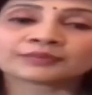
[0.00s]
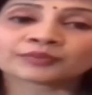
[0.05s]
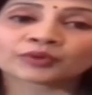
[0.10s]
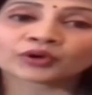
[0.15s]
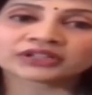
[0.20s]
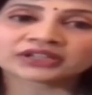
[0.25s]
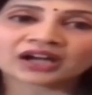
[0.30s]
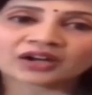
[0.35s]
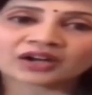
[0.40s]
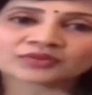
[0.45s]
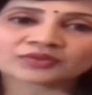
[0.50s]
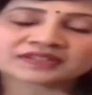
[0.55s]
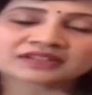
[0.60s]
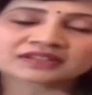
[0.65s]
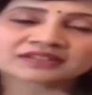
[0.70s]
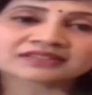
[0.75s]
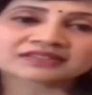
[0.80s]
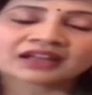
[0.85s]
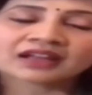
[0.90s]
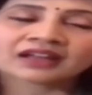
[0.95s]
tea point
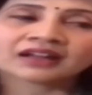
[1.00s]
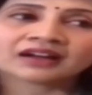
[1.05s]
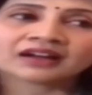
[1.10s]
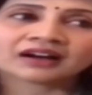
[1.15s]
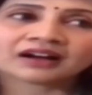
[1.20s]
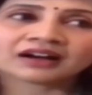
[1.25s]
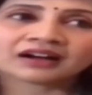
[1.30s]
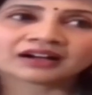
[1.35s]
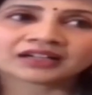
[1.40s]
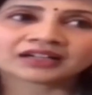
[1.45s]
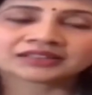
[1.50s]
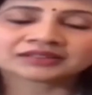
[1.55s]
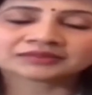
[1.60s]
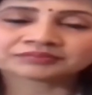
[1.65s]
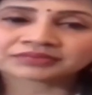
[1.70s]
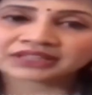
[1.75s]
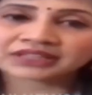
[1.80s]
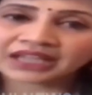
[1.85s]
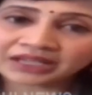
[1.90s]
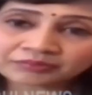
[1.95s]
houses
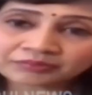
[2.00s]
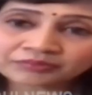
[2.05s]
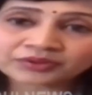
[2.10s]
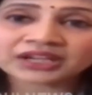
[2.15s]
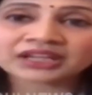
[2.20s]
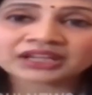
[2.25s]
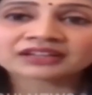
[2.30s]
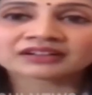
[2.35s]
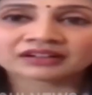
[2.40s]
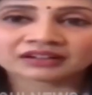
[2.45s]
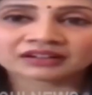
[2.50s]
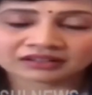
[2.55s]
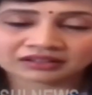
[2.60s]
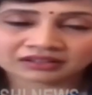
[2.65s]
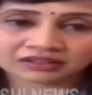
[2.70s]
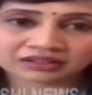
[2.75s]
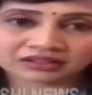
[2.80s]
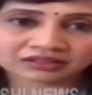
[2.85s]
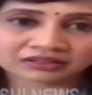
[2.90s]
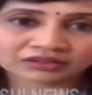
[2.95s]
can bring
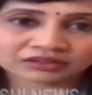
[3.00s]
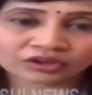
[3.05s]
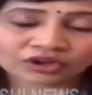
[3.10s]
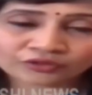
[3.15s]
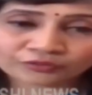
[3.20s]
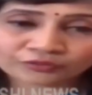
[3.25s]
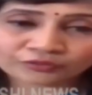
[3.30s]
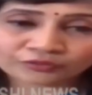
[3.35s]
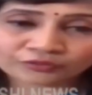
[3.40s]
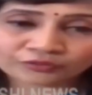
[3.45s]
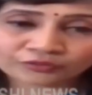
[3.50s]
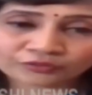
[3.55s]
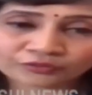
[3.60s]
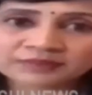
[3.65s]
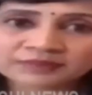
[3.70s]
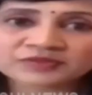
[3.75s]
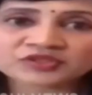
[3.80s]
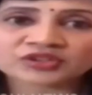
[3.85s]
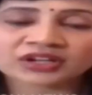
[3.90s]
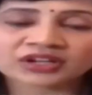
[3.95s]
a lot of
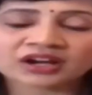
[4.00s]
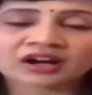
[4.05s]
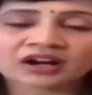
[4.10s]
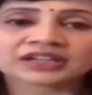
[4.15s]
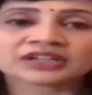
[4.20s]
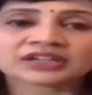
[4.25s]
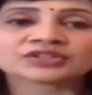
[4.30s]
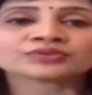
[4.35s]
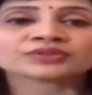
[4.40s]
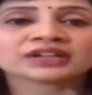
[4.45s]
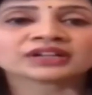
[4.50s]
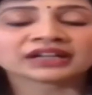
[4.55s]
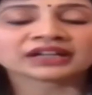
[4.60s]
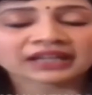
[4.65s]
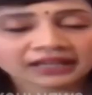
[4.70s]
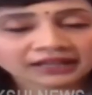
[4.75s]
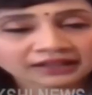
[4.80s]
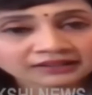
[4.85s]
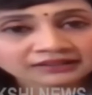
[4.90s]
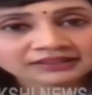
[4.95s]
problems regarding to the
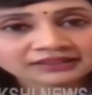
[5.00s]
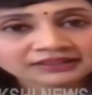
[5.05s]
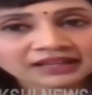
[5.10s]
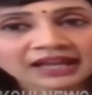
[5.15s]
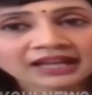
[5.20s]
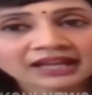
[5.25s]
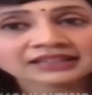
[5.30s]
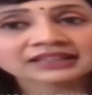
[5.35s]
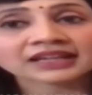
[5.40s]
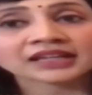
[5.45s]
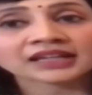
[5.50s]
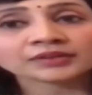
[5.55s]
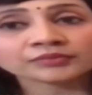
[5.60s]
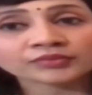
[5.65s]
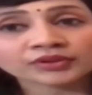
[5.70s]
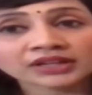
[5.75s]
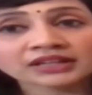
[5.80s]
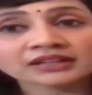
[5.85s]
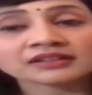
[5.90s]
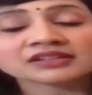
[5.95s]
health and
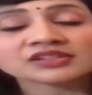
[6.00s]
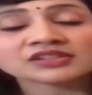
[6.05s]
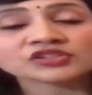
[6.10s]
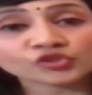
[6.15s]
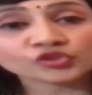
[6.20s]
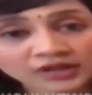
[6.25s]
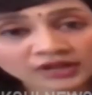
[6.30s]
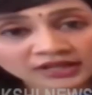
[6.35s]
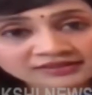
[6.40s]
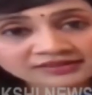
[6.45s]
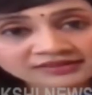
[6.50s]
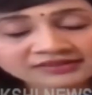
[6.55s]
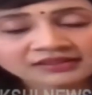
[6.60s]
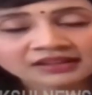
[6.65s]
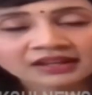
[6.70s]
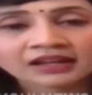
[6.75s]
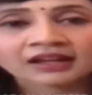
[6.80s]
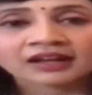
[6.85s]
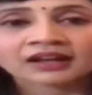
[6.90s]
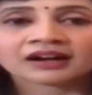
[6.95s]
can bring
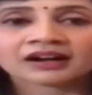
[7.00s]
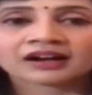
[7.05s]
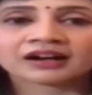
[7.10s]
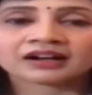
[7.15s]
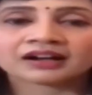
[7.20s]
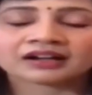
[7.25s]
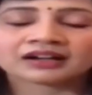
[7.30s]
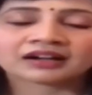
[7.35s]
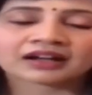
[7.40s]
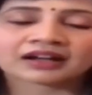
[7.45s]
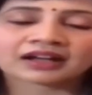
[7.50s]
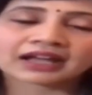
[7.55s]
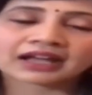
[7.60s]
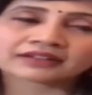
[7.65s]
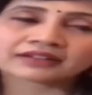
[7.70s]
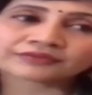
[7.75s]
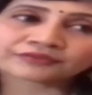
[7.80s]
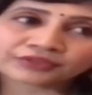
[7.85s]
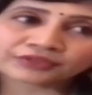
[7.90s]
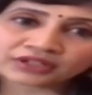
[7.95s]
stress. Uh,
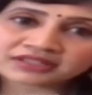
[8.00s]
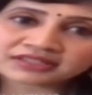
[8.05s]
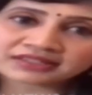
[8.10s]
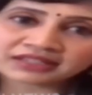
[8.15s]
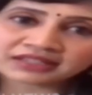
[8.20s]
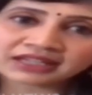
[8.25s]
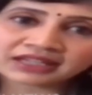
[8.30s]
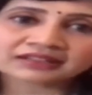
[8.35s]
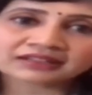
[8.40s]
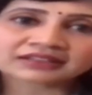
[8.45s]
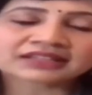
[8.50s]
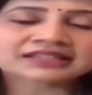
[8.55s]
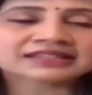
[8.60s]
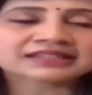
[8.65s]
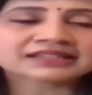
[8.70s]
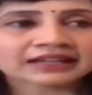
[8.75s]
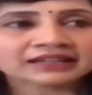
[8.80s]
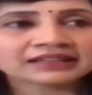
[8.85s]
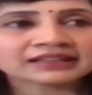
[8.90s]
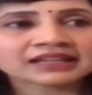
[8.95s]
First thing. The
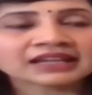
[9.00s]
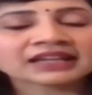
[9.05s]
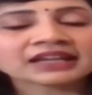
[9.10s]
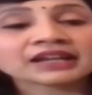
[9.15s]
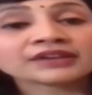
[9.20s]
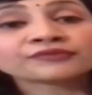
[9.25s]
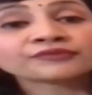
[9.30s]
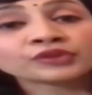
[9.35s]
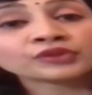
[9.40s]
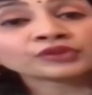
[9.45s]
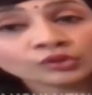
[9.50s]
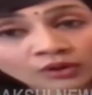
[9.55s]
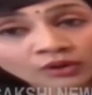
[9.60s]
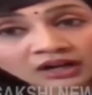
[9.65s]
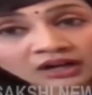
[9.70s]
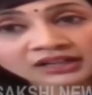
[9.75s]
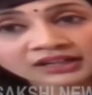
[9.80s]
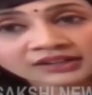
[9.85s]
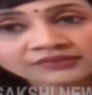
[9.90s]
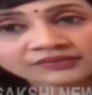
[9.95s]
second thing, if you
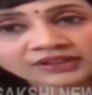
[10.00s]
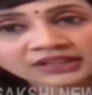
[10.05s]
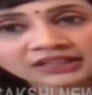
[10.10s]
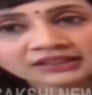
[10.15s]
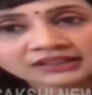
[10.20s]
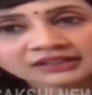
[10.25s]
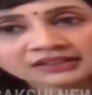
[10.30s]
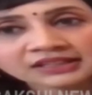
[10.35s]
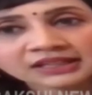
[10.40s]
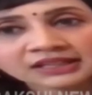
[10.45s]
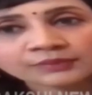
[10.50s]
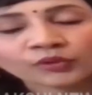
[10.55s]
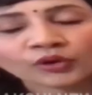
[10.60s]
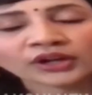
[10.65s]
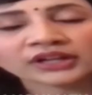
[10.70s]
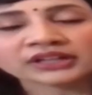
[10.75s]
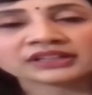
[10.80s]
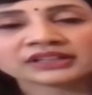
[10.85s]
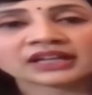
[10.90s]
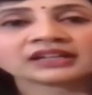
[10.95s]
are living in the tea
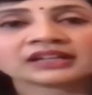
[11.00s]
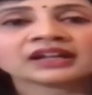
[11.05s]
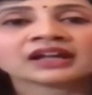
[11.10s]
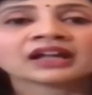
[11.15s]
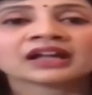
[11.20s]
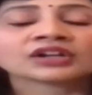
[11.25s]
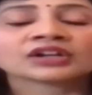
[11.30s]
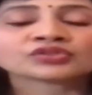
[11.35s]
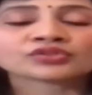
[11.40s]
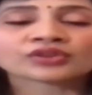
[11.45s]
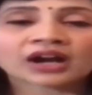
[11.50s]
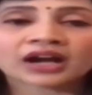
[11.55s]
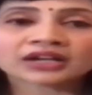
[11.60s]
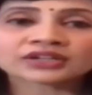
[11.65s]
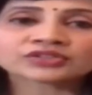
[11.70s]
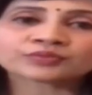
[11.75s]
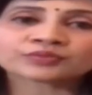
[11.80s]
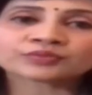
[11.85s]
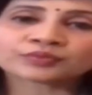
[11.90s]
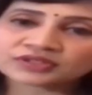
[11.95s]
point, then
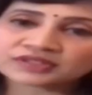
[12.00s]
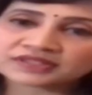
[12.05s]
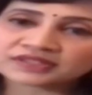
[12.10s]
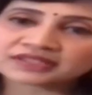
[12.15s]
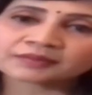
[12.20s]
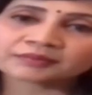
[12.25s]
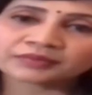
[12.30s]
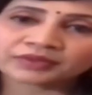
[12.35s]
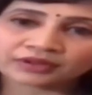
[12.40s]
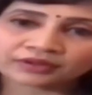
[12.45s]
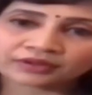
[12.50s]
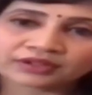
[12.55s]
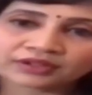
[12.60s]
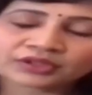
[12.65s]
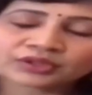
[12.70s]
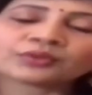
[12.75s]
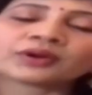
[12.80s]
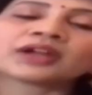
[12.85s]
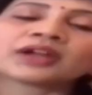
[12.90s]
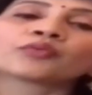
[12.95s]
try to put some mirror
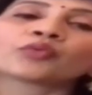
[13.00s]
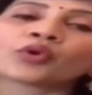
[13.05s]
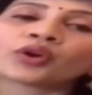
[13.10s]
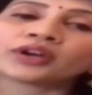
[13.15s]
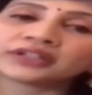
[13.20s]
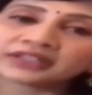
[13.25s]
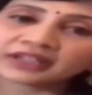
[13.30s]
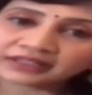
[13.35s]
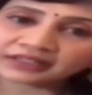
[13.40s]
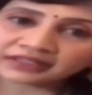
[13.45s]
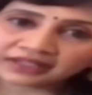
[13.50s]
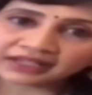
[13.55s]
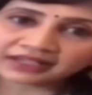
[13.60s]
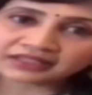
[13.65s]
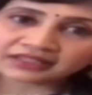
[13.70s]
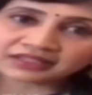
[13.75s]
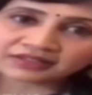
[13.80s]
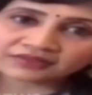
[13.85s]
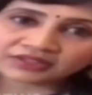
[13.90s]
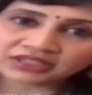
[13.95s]
to avoid that
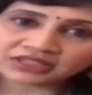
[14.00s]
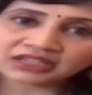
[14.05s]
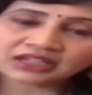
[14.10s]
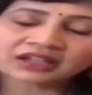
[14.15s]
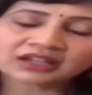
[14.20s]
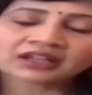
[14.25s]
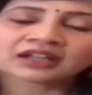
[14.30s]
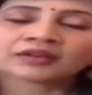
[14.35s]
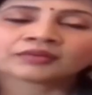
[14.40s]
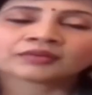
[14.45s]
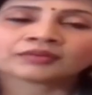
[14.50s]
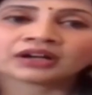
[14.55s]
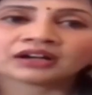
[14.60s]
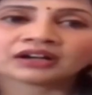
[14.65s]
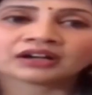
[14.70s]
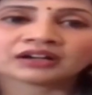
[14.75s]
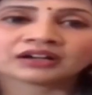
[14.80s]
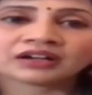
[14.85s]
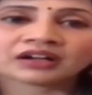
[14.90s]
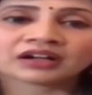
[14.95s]
negativity,
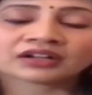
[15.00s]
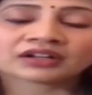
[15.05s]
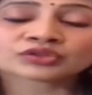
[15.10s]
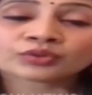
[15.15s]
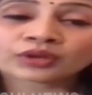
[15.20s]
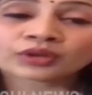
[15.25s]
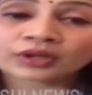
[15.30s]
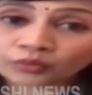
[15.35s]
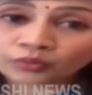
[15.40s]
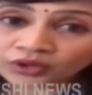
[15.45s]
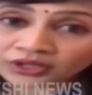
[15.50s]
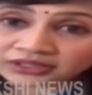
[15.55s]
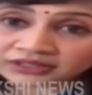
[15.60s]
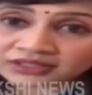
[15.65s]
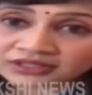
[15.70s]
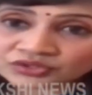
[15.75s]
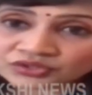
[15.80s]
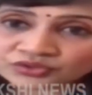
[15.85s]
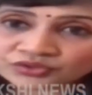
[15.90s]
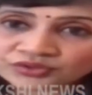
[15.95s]
to
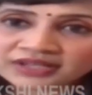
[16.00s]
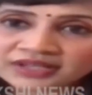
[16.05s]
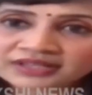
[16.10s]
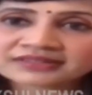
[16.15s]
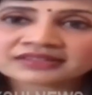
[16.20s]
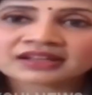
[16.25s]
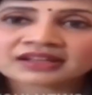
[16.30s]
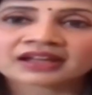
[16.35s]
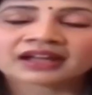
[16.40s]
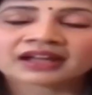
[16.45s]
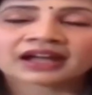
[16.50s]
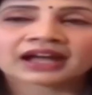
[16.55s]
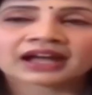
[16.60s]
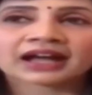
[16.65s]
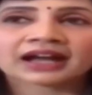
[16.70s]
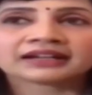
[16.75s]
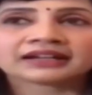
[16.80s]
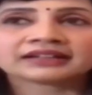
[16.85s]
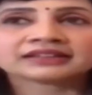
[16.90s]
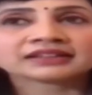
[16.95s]
avoid the stress.
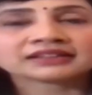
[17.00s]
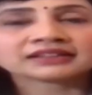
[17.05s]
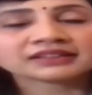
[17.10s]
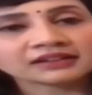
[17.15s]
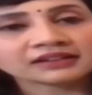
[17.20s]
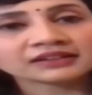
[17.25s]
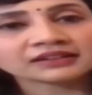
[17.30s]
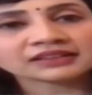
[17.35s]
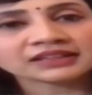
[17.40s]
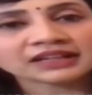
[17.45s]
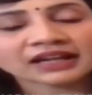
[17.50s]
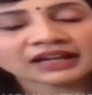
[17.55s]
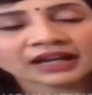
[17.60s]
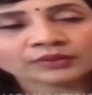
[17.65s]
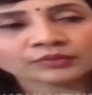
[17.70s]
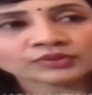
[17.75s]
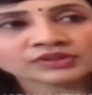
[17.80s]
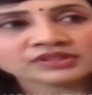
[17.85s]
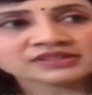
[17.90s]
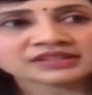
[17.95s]
And the third thing,
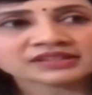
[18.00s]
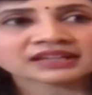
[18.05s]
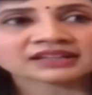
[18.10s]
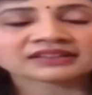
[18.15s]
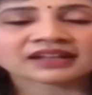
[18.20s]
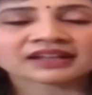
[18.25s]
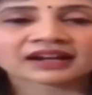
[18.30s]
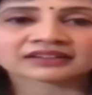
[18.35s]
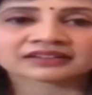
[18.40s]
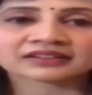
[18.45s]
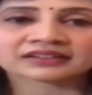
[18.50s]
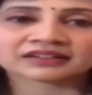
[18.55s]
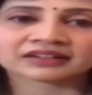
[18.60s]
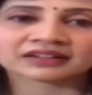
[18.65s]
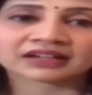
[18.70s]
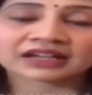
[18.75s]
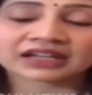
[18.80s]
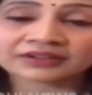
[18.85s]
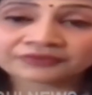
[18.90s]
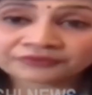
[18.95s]
I would say that
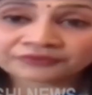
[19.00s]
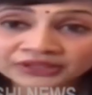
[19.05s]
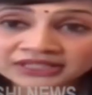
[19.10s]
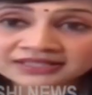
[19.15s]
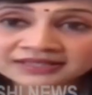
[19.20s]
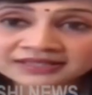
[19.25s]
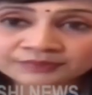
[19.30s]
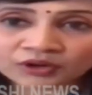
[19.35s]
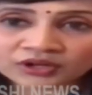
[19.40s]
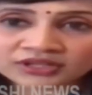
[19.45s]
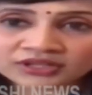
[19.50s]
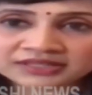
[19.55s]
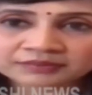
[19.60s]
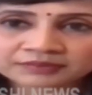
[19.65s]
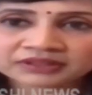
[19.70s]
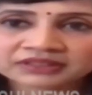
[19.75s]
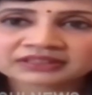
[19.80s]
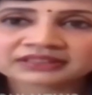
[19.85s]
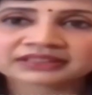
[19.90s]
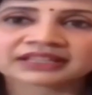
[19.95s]
if it is
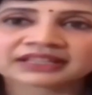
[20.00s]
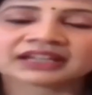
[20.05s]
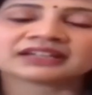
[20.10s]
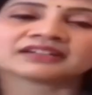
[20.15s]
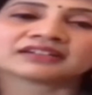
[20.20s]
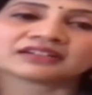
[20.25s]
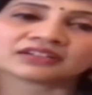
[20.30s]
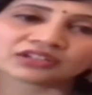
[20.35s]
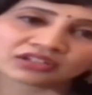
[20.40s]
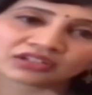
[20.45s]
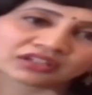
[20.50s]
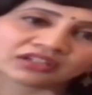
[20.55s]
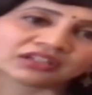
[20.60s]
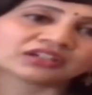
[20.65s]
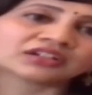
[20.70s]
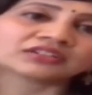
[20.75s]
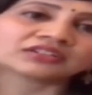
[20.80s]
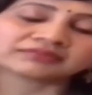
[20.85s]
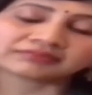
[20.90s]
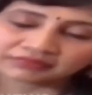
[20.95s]
possible, then
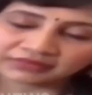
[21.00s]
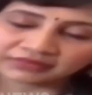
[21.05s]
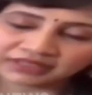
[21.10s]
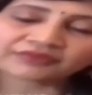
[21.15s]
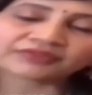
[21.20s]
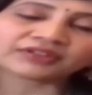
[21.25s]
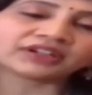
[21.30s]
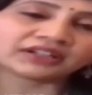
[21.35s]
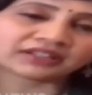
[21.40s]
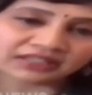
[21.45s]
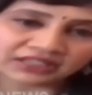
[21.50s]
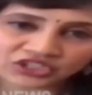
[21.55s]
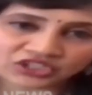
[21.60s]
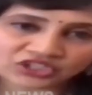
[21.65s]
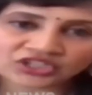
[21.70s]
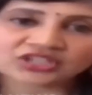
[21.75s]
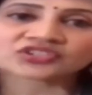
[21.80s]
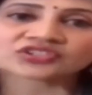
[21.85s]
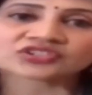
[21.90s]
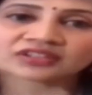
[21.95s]
definitely
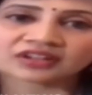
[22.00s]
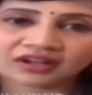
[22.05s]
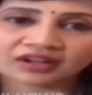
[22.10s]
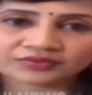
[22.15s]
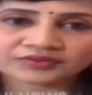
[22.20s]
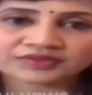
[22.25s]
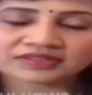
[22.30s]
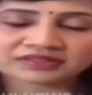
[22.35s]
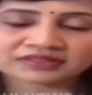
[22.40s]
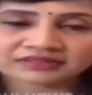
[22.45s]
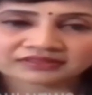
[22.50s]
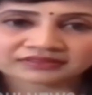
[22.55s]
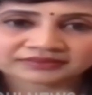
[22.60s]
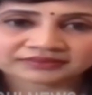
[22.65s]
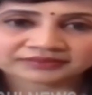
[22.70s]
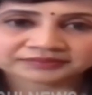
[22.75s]
change the house.